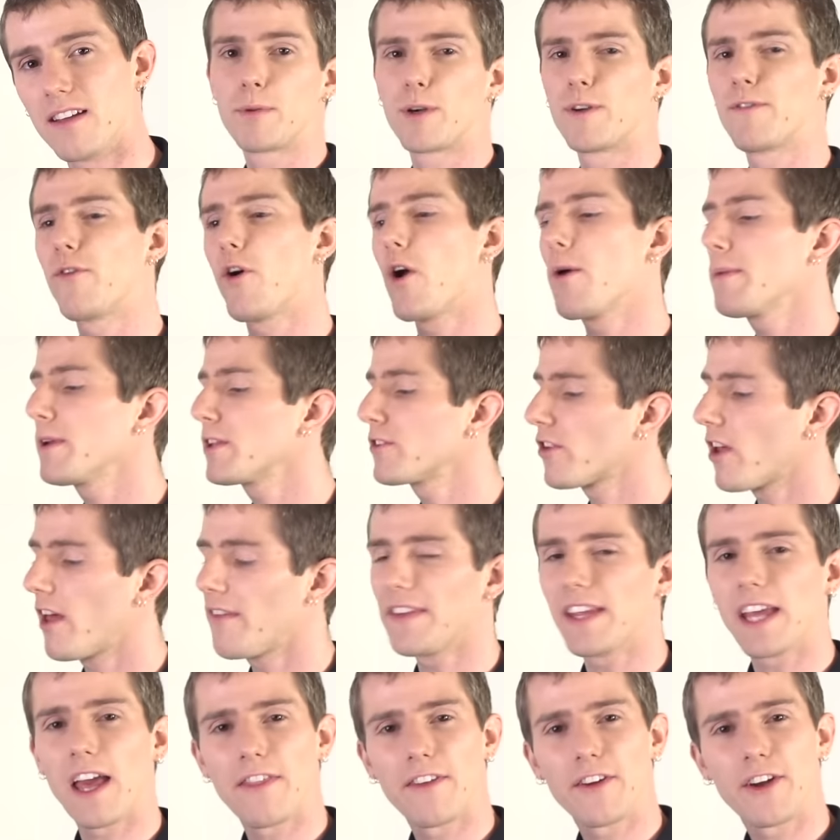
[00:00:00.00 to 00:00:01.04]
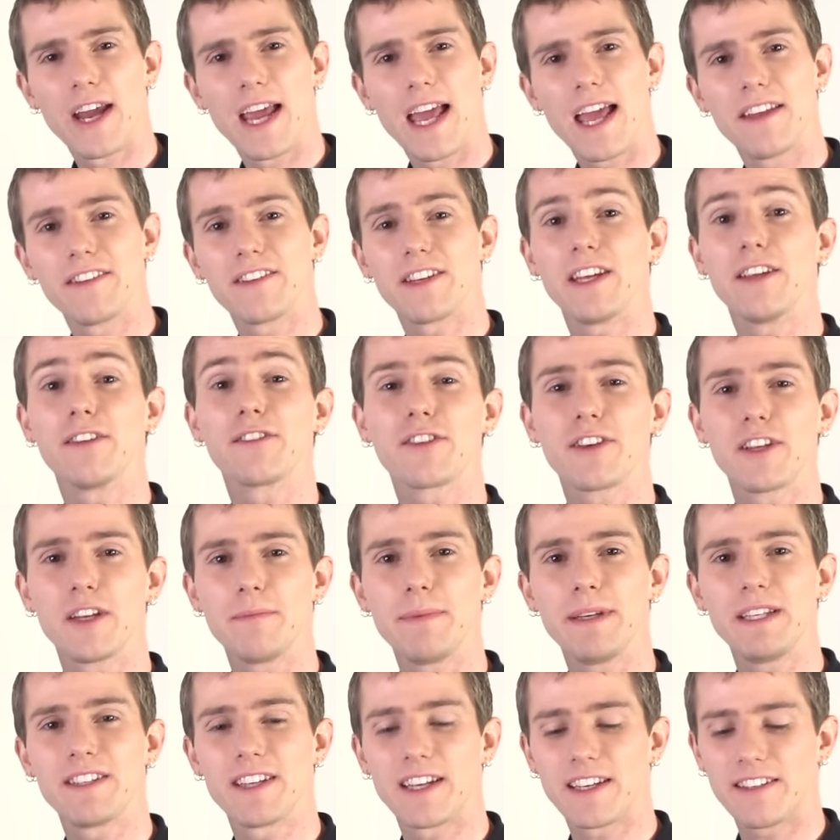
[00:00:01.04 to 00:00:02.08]
Performance, on the other hand, is going to
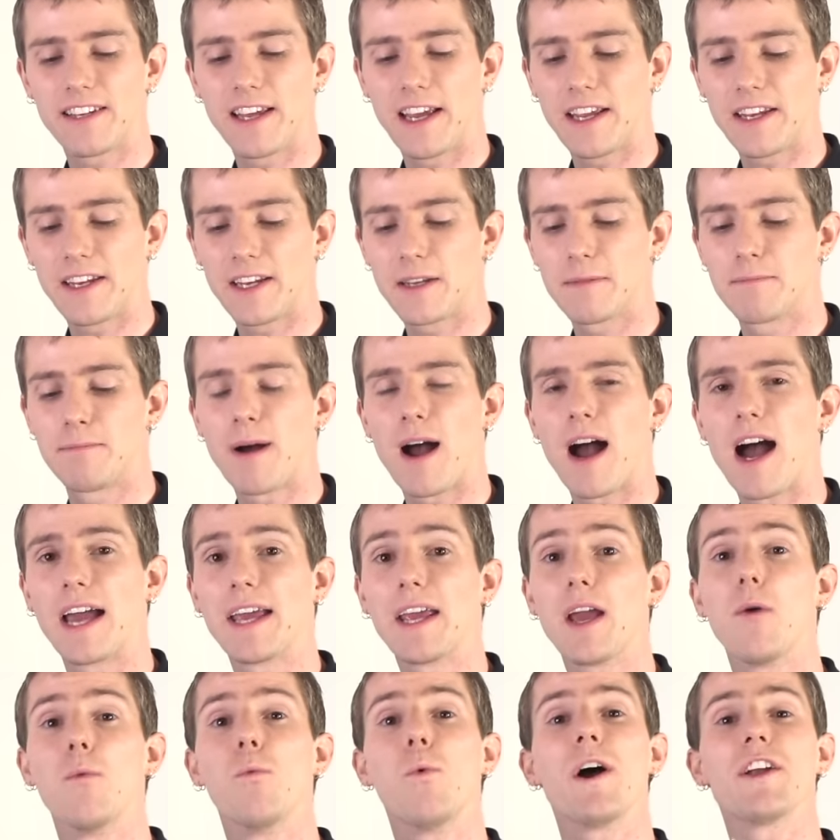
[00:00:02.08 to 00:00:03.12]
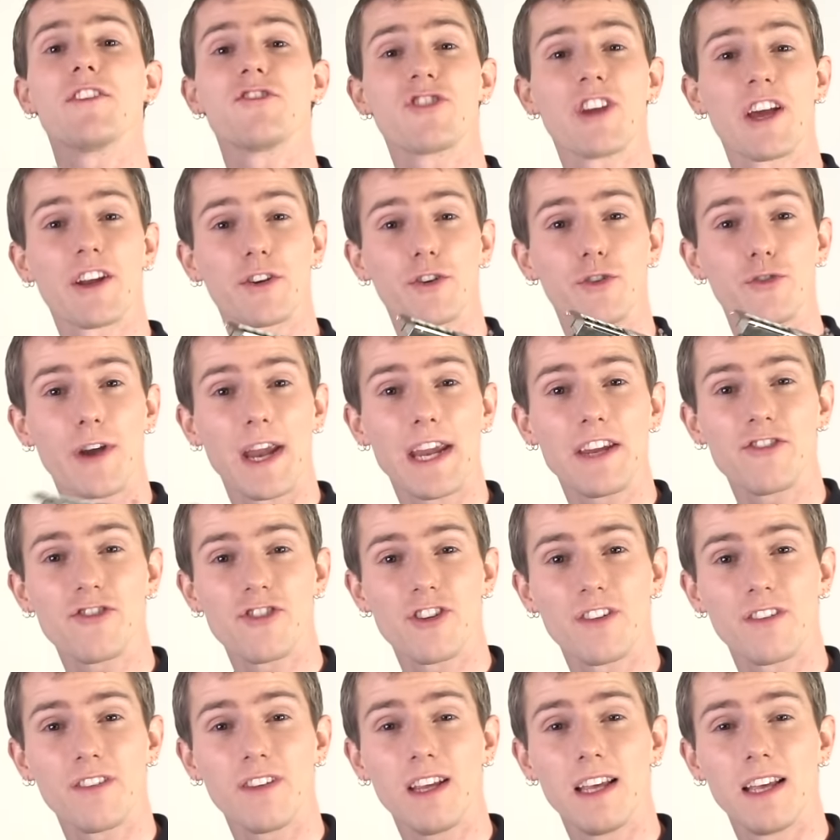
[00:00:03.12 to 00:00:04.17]
be dictated by what
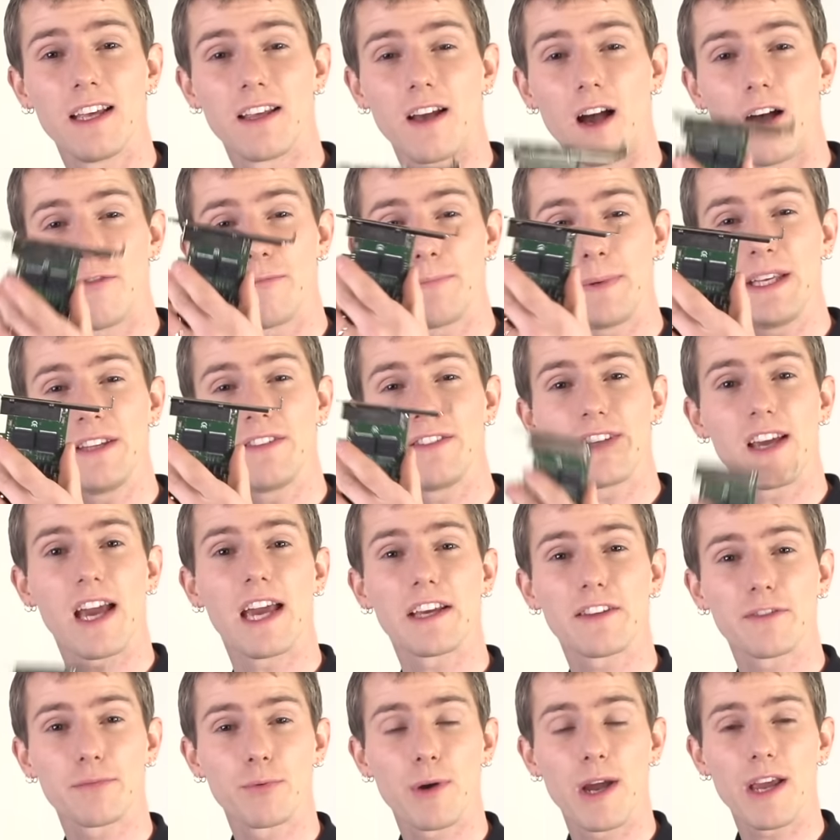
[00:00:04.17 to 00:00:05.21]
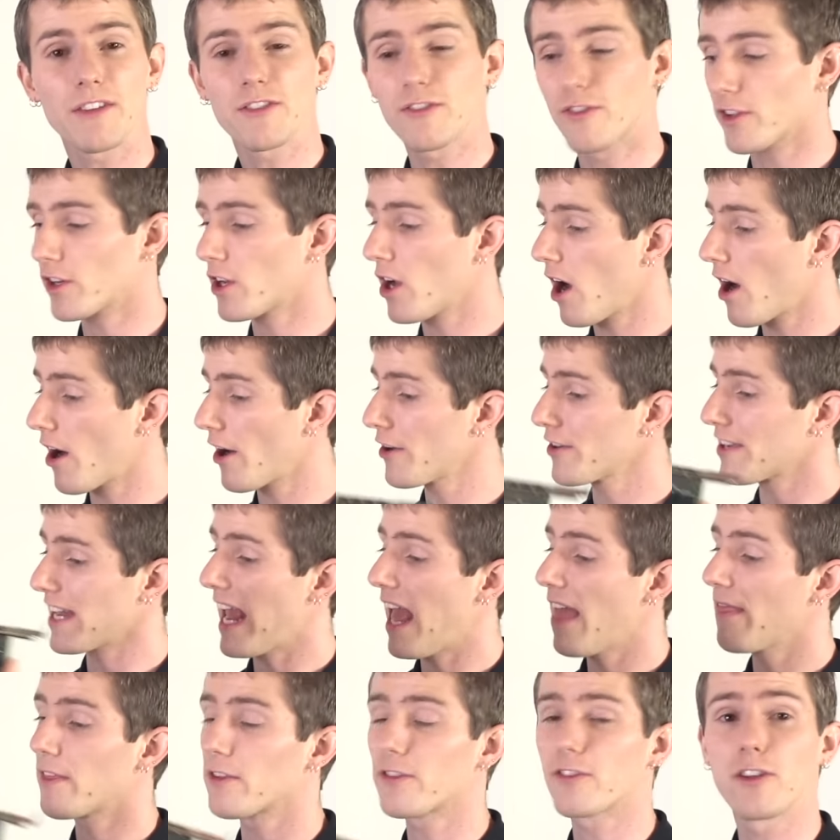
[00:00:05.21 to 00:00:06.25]
generation of PCI Express the card
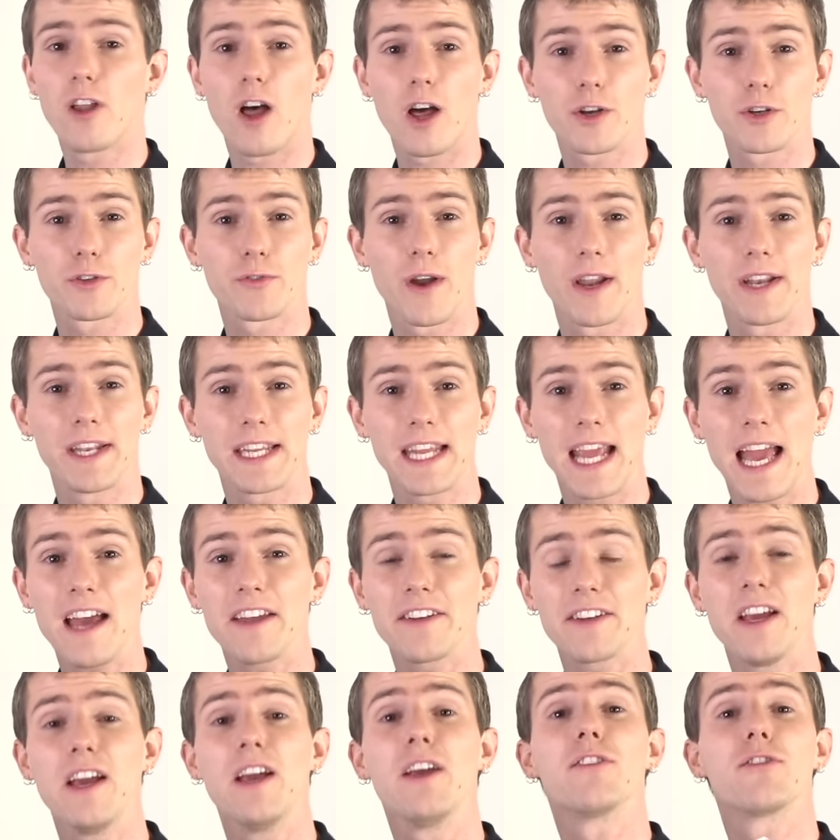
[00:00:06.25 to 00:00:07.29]
and the slot are running at.